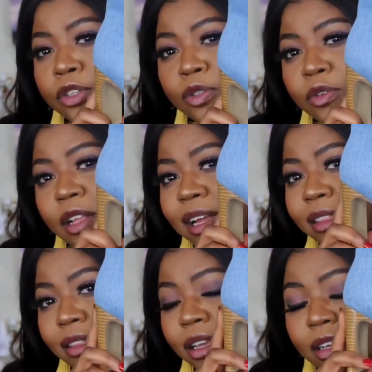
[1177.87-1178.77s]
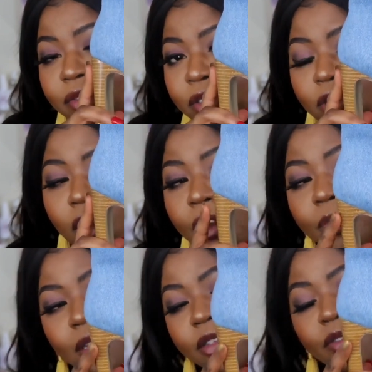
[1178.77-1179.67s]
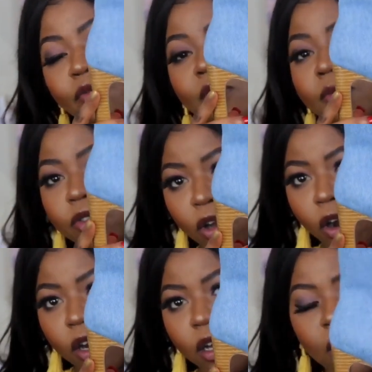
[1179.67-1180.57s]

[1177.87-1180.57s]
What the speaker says: store that I can think of is Zara because they're from Zara.